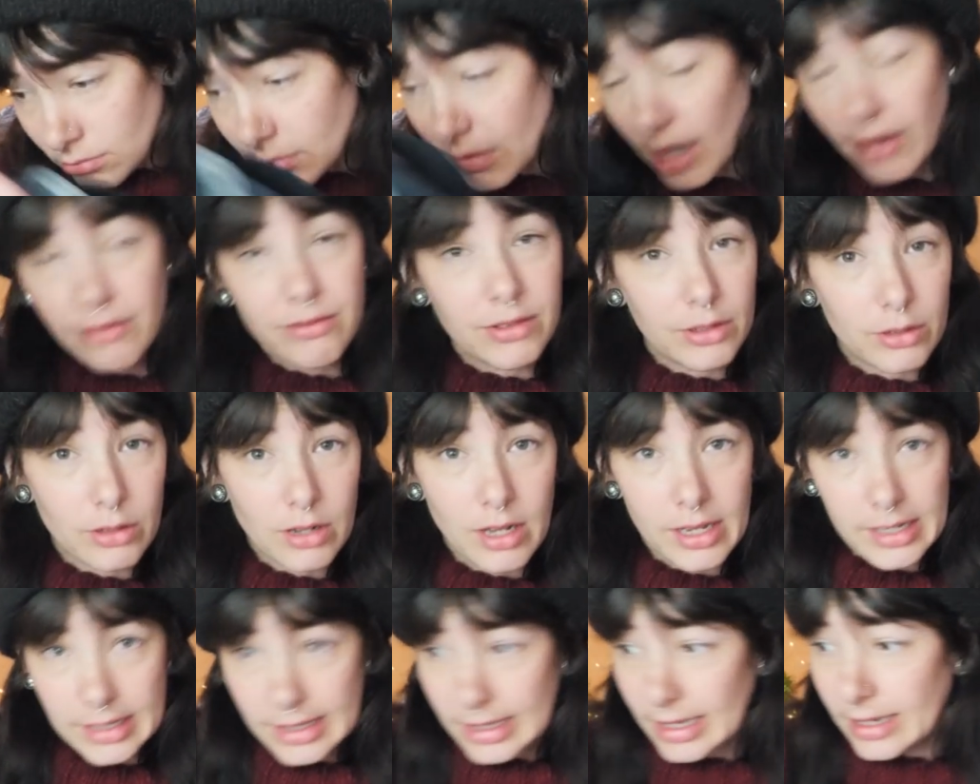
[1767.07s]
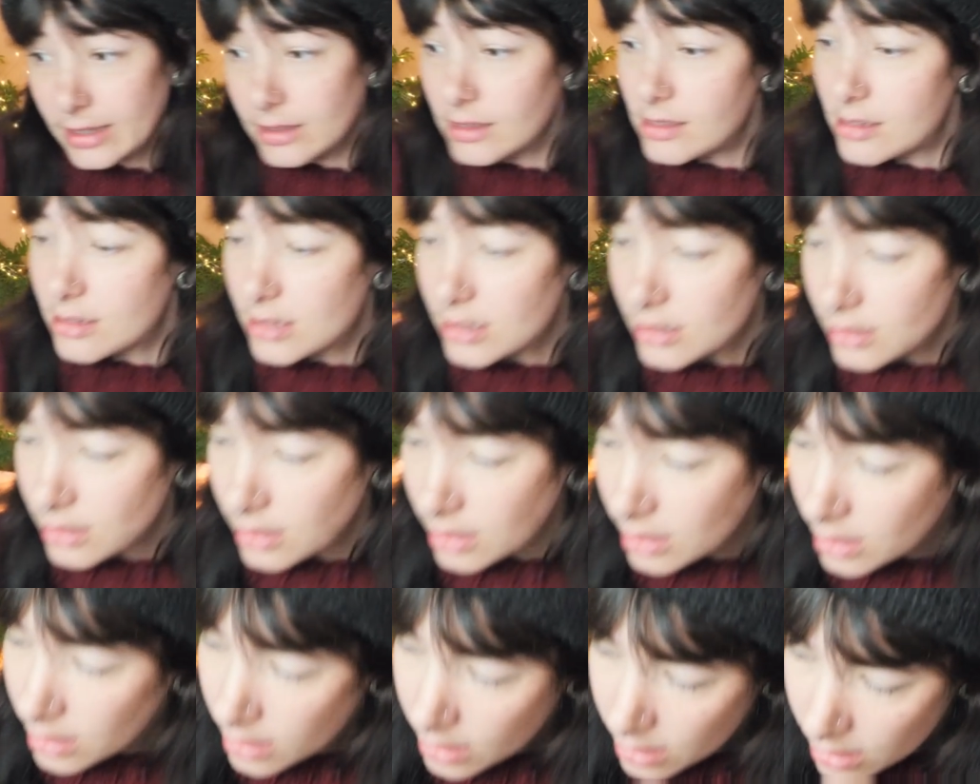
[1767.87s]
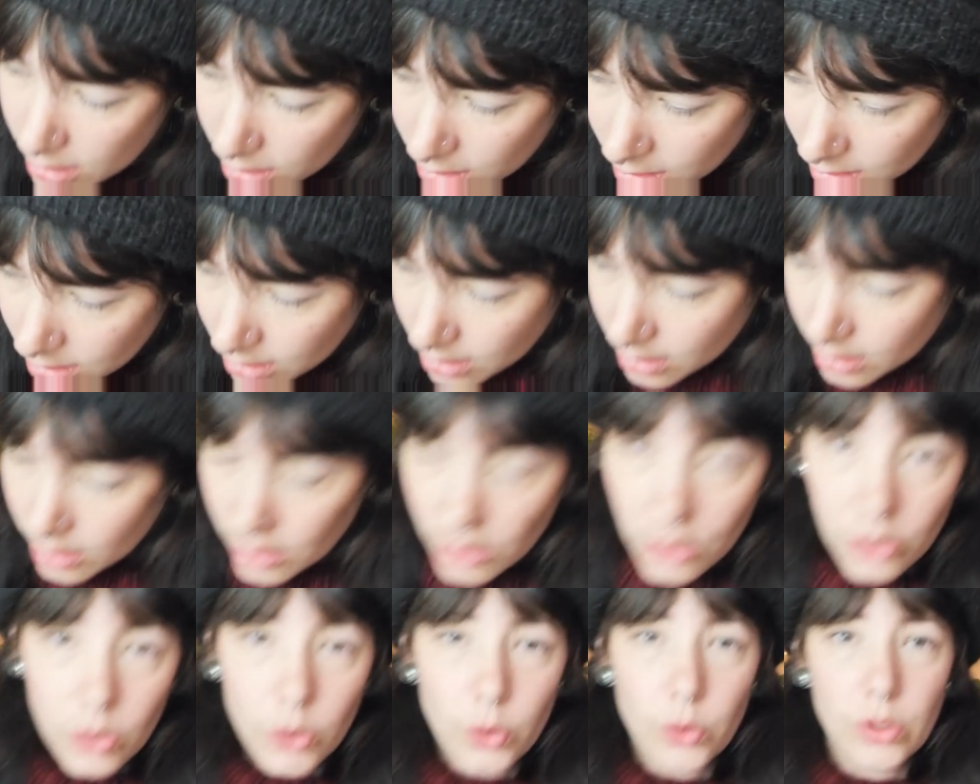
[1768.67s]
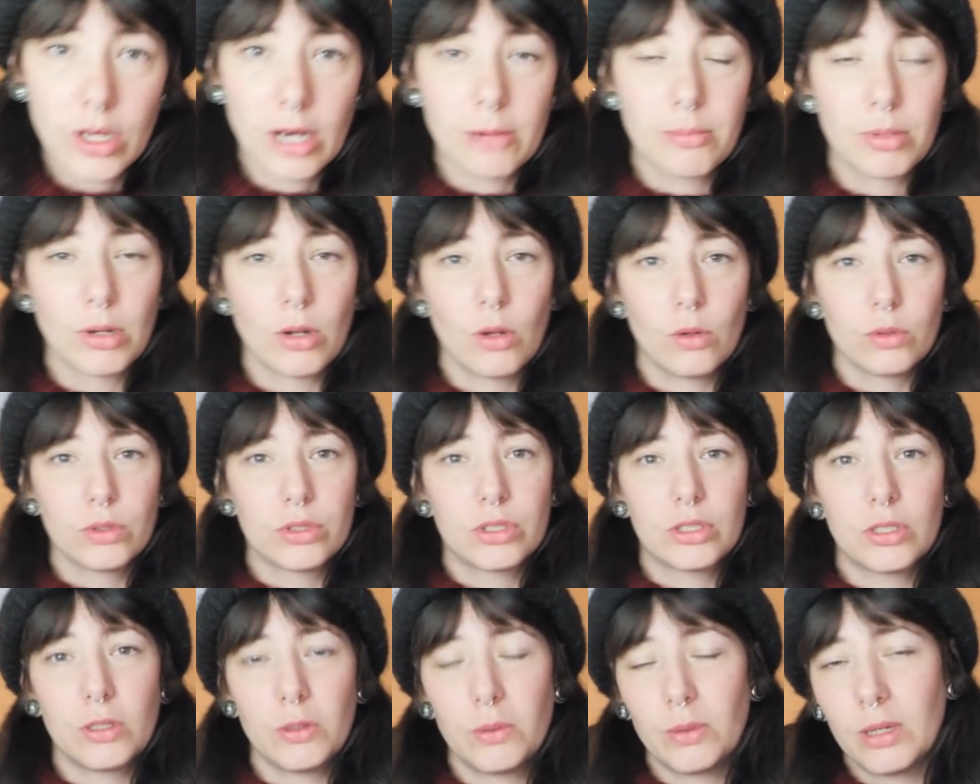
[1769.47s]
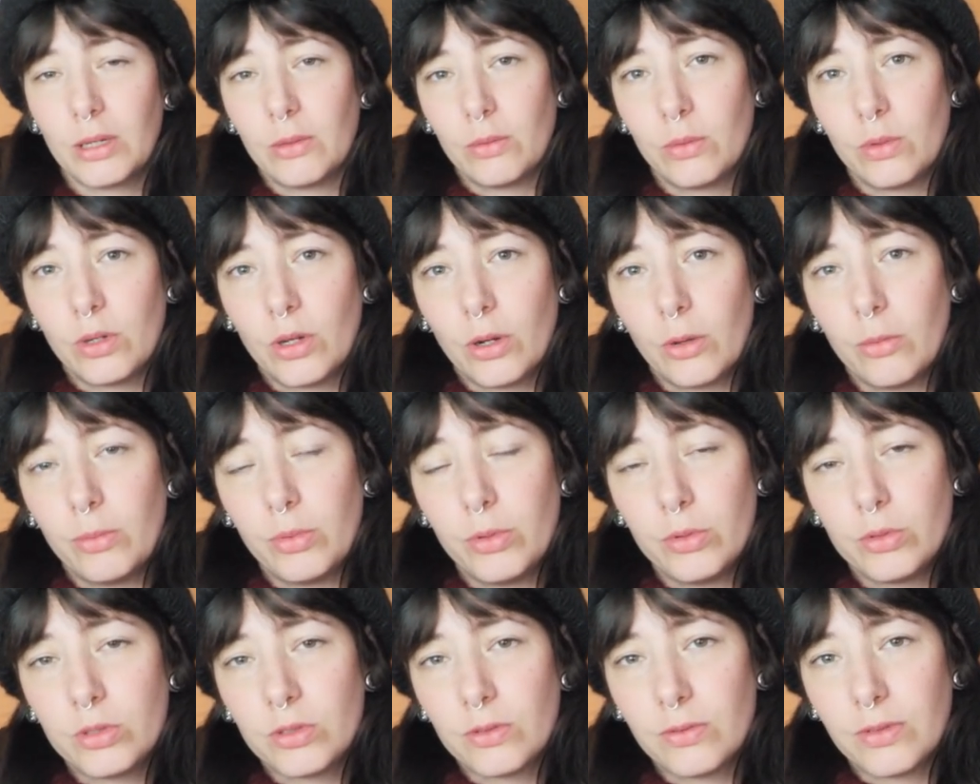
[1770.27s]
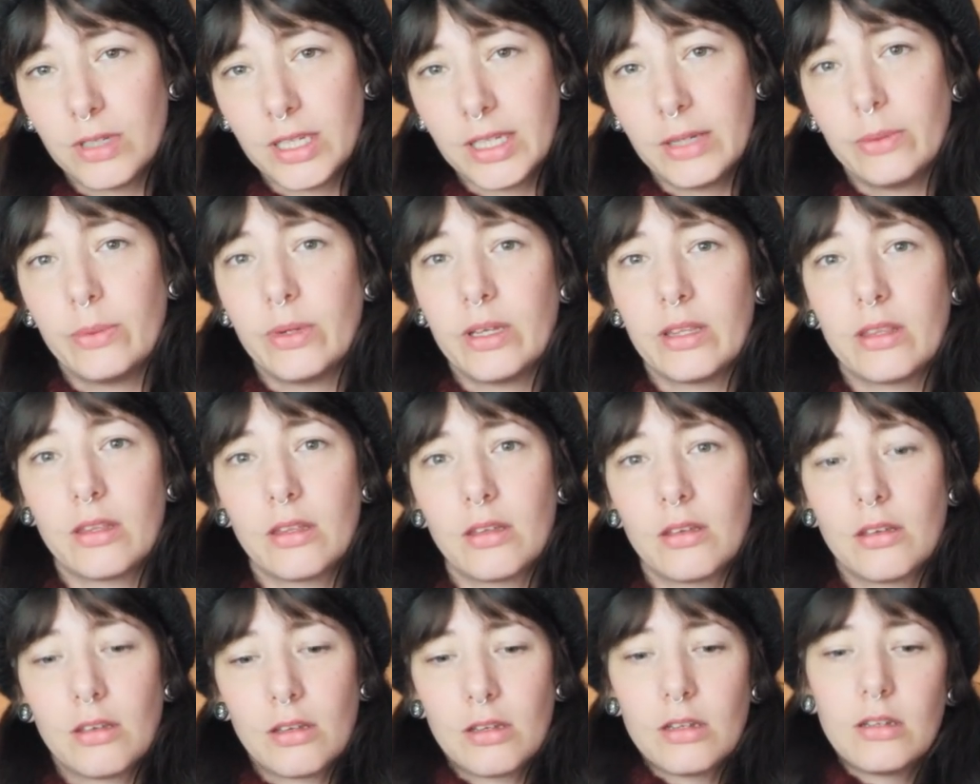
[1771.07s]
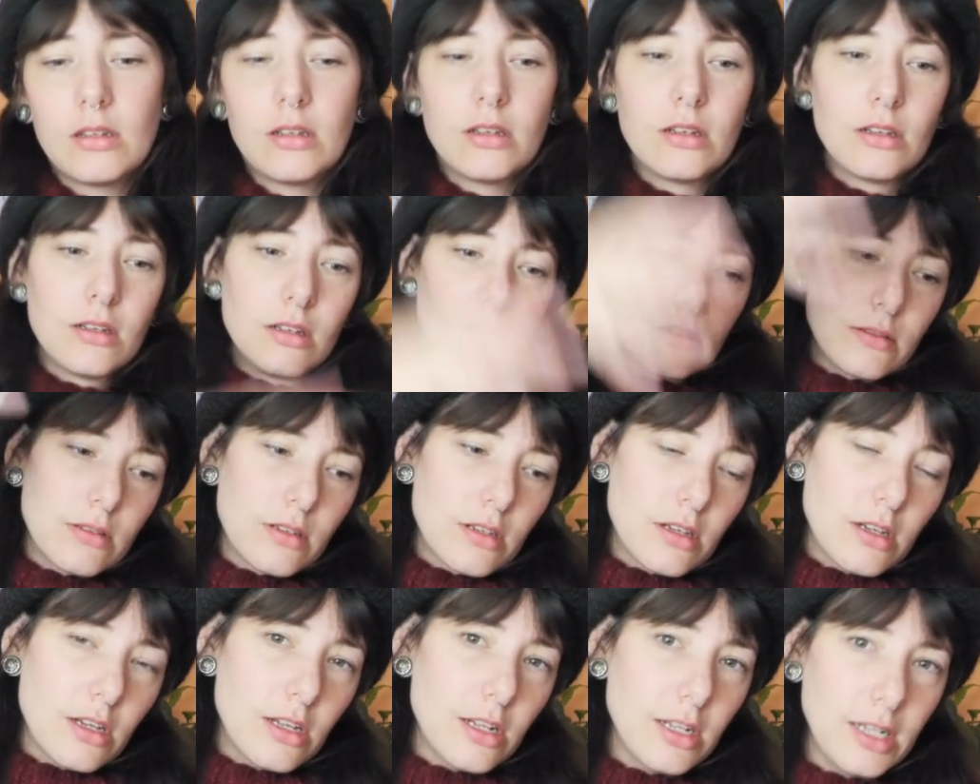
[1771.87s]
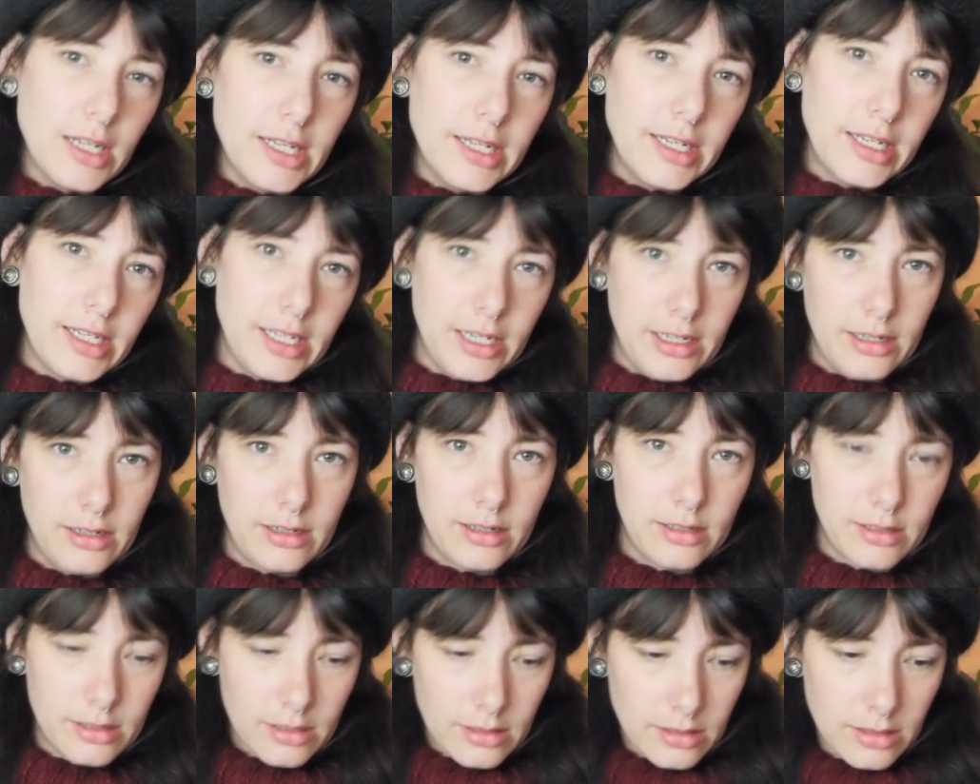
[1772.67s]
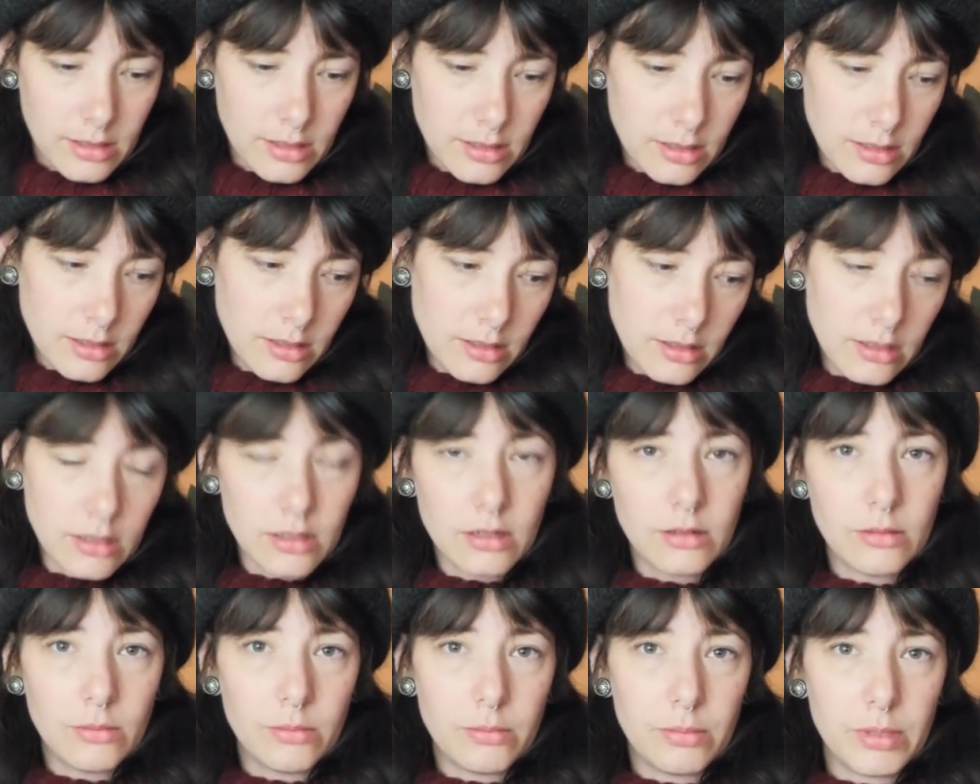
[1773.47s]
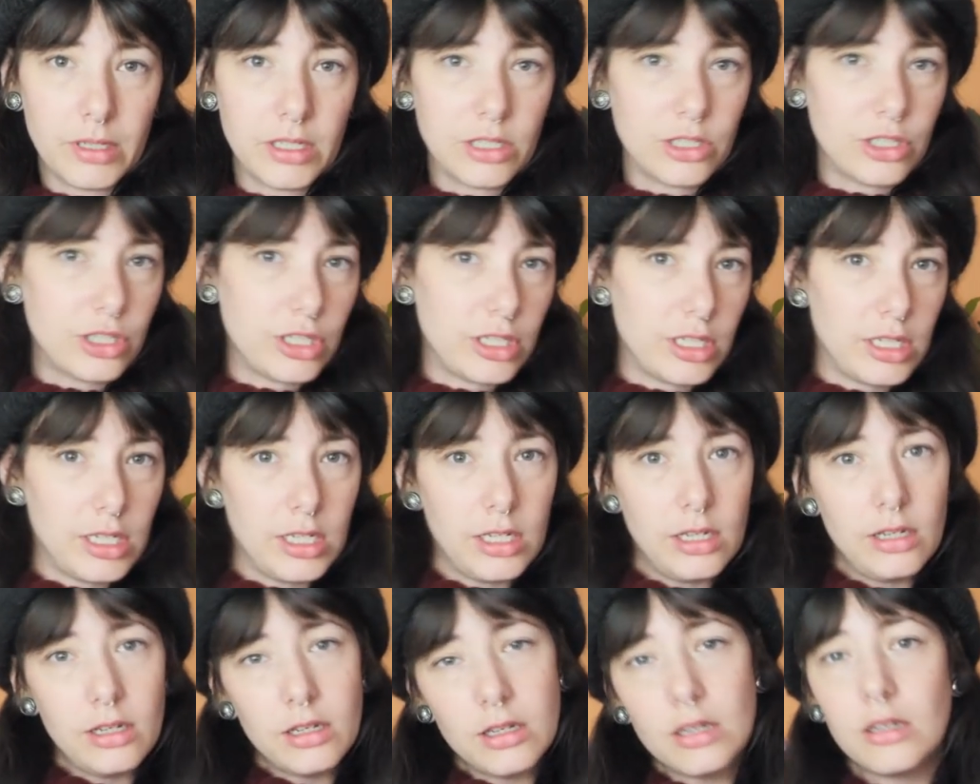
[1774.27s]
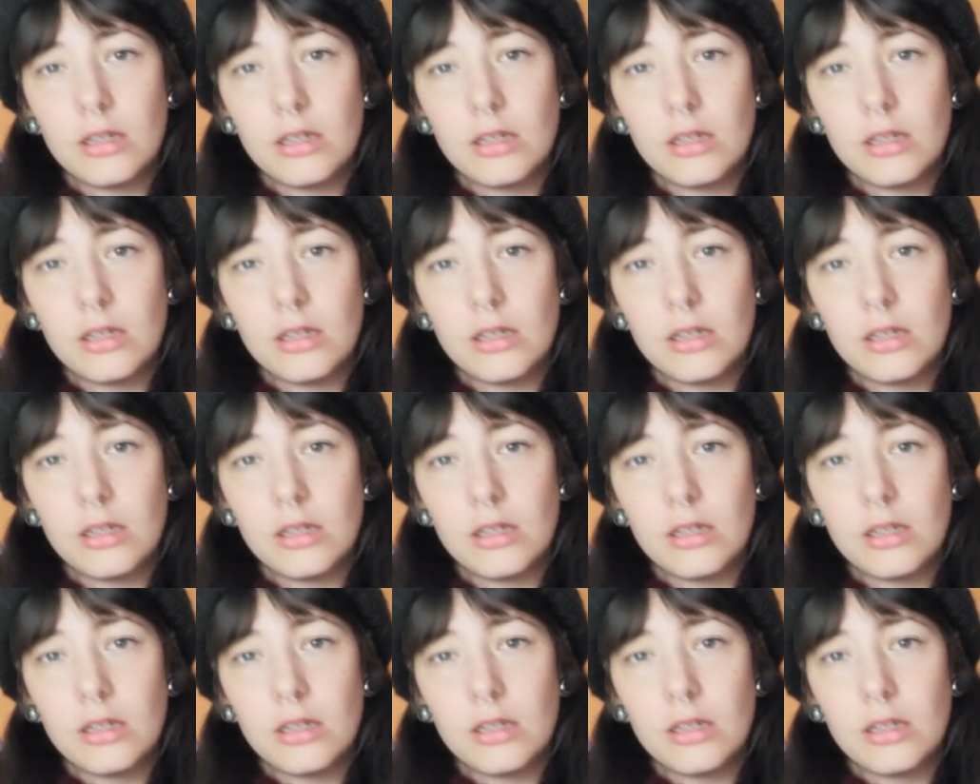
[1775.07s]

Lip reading: I feel like that's who that belongs to. It will go beautifully with her linen, beachy,